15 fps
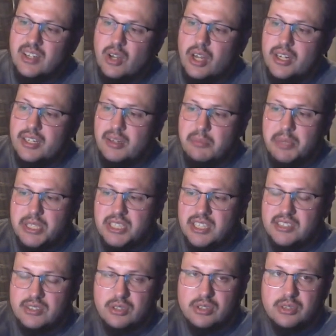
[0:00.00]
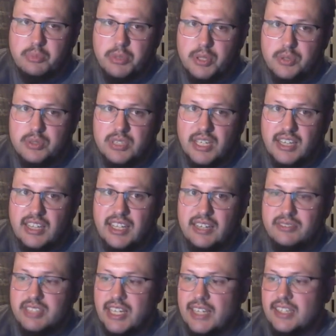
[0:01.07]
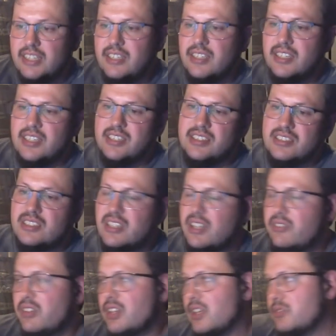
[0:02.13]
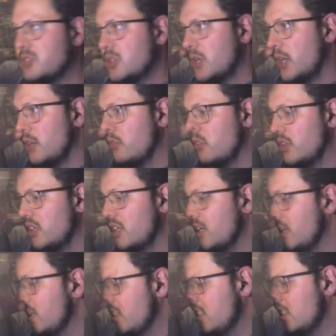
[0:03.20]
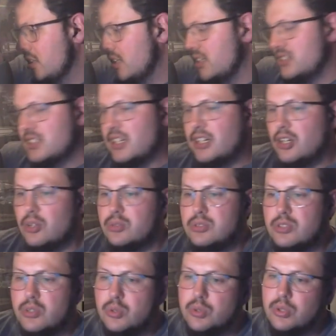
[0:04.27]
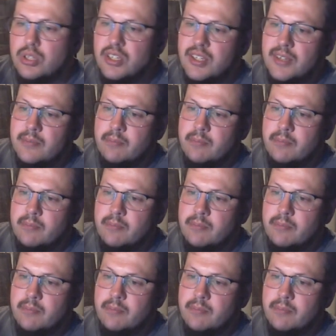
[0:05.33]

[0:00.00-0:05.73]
Huntington Beach High School has produced a lot of talent. Cleveland loves their California kids. It is a known school.